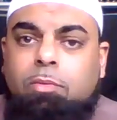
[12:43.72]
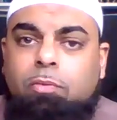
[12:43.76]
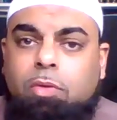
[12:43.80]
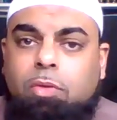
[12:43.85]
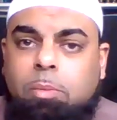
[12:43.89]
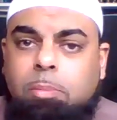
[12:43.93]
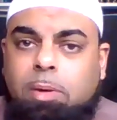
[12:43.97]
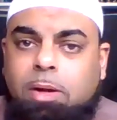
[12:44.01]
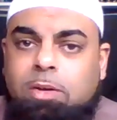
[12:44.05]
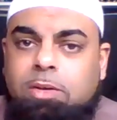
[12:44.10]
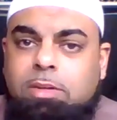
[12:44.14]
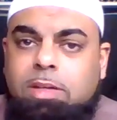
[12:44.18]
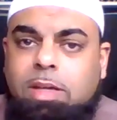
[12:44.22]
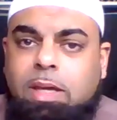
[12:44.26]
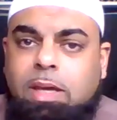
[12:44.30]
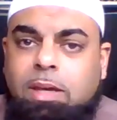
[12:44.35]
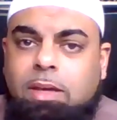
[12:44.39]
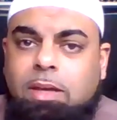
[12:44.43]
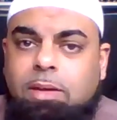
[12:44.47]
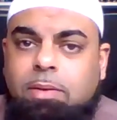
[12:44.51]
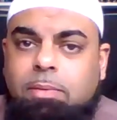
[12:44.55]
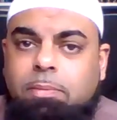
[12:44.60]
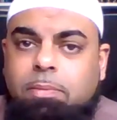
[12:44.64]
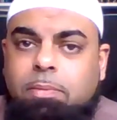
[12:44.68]
from our
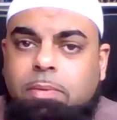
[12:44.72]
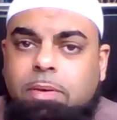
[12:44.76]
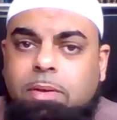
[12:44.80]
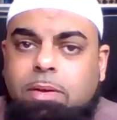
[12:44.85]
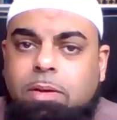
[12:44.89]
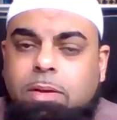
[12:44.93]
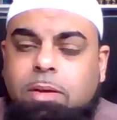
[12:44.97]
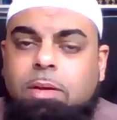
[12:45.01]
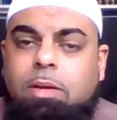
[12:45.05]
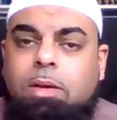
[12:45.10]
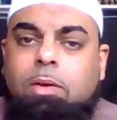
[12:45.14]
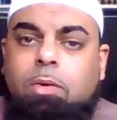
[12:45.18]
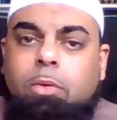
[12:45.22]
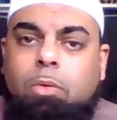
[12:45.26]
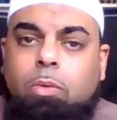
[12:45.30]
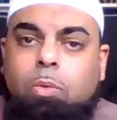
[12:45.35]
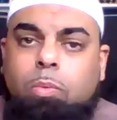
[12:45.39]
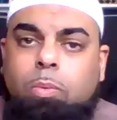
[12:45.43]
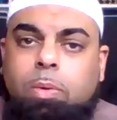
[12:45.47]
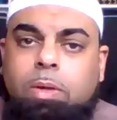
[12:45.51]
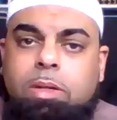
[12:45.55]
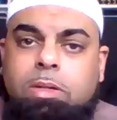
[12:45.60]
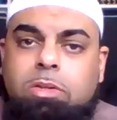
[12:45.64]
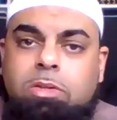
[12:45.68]
day,
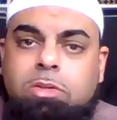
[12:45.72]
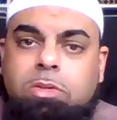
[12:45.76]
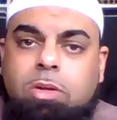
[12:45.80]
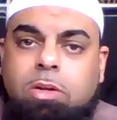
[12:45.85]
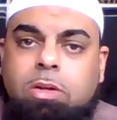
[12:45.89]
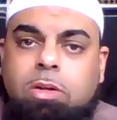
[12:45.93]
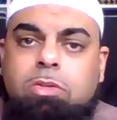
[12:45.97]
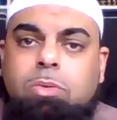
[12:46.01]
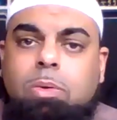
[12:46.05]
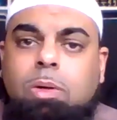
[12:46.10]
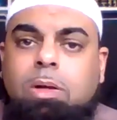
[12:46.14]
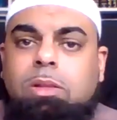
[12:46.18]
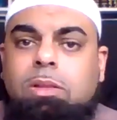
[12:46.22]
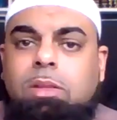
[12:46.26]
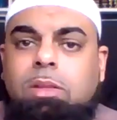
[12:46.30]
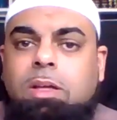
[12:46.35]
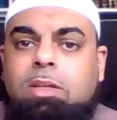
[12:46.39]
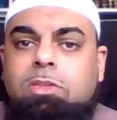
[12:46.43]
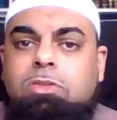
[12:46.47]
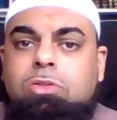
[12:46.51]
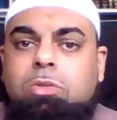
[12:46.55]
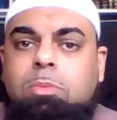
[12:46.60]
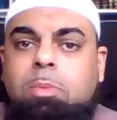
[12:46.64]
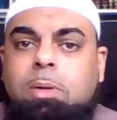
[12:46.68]
we turn to
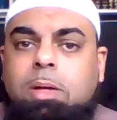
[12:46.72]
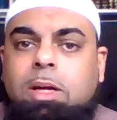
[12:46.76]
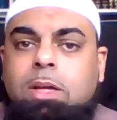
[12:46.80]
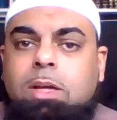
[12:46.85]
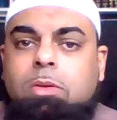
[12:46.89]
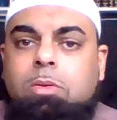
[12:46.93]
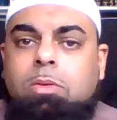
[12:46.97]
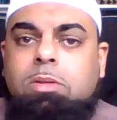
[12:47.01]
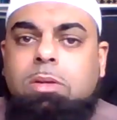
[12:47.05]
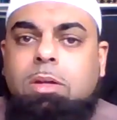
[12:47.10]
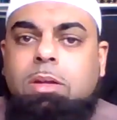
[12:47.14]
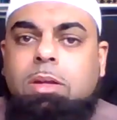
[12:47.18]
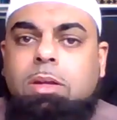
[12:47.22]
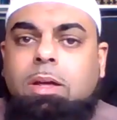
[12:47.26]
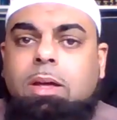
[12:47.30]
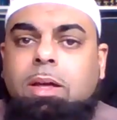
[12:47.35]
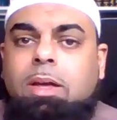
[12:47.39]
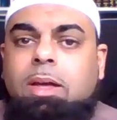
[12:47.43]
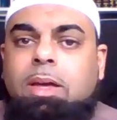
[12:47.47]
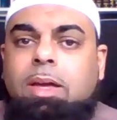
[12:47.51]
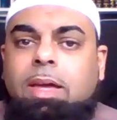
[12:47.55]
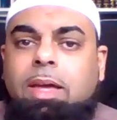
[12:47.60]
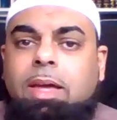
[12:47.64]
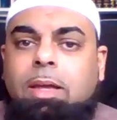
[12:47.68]
Allah subhanahu wa ta'ala
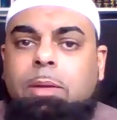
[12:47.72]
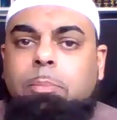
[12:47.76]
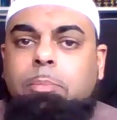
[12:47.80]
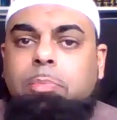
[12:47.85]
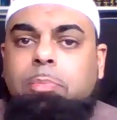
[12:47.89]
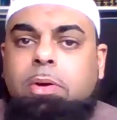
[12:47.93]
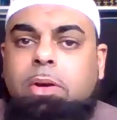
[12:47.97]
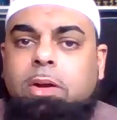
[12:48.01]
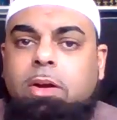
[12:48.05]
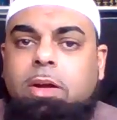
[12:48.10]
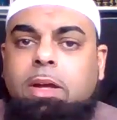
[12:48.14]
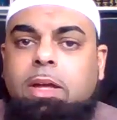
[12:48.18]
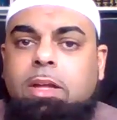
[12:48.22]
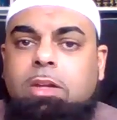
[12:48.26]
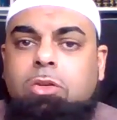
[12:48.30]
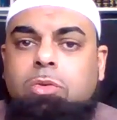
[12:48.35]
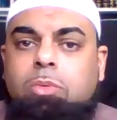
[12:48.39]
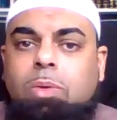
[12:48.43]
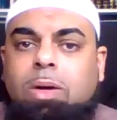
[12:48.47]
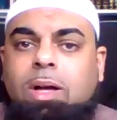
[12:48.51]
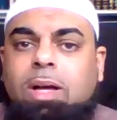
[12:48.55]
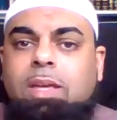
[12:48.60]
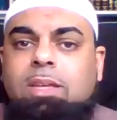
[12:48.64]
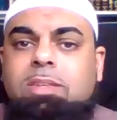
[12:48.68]
in prayer, in
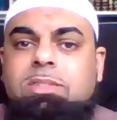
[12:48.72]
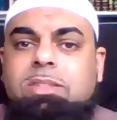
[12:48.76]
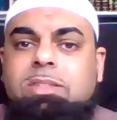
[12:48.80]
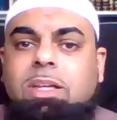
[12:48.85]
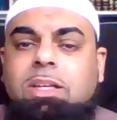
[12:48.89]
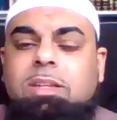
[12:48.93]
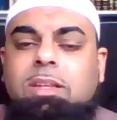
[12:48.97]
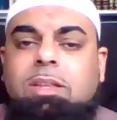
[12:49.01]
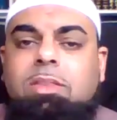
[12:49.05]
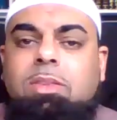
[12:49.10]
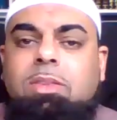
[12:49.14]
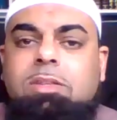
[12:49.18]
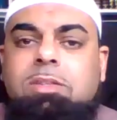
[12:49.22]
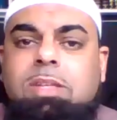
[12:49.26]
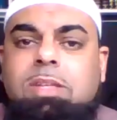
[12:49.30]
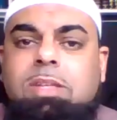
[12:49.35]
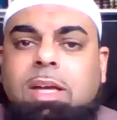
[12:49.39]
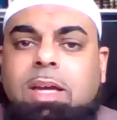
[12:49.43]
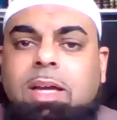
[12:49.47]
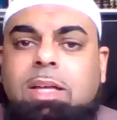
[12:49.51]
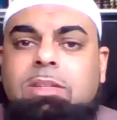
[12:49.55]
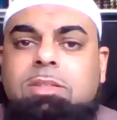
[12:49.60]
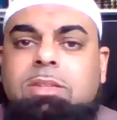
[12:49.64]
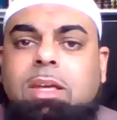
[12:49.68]
dua, extending these
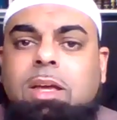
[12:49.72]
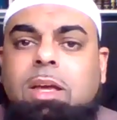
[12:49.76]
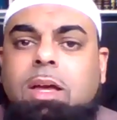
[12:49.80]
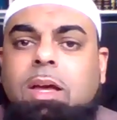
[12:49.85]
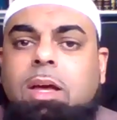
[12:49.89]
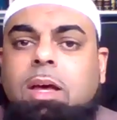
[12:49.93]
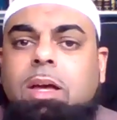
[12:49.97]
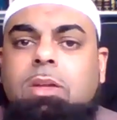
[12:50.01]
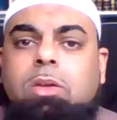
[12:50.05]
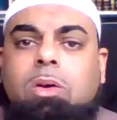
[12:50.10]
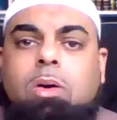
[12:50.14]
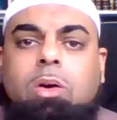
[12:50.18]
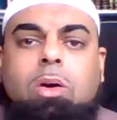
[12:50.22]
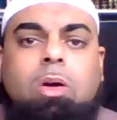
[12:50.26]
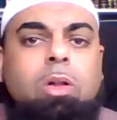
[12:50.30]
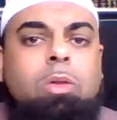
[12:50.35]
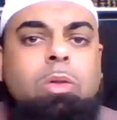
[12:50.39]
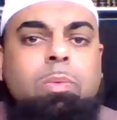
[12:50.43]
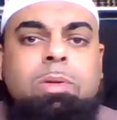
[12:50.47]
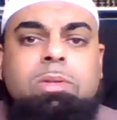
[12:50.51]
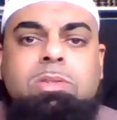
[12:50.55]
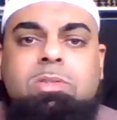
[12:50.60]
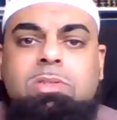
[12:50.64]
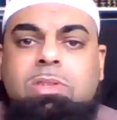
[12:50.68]
hands, and
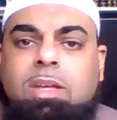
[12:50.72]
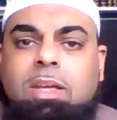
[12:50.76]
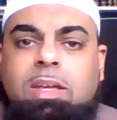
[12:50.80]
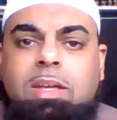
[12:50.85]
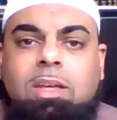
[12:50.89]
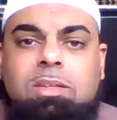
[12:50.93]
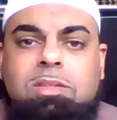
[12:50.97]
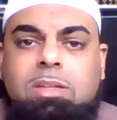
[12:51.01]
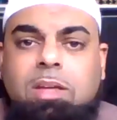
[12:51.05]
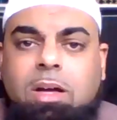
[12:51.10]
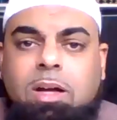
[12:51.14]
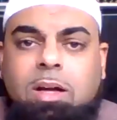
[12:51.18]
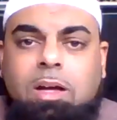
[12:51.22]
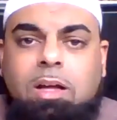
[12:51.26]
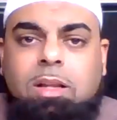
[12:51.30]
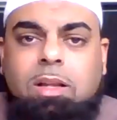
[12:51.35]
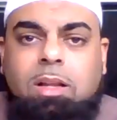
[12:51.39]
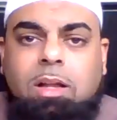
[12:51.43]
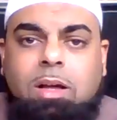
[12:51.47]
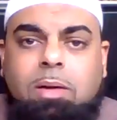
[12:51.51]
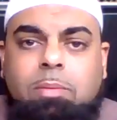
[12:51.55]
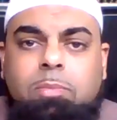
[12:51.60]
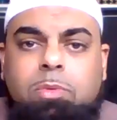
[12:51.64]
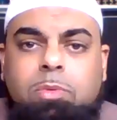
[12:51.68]
all we're saying is
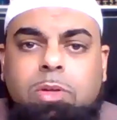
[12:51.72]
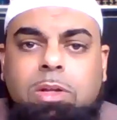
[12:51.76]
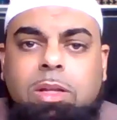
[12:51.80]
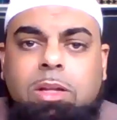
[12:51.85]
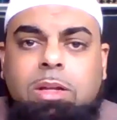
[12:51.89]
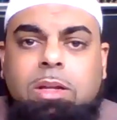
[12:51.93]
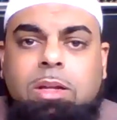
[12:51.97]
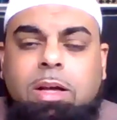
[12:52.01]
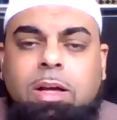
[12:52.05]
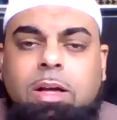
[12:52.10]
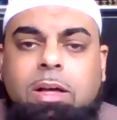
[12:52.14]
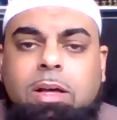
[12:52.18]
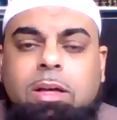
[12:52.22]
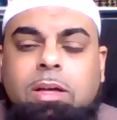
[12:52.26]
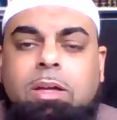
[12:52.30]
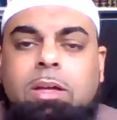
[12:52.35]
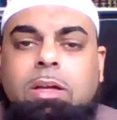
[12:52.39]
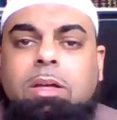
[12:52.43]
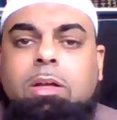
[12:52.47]
Alhamdulillah,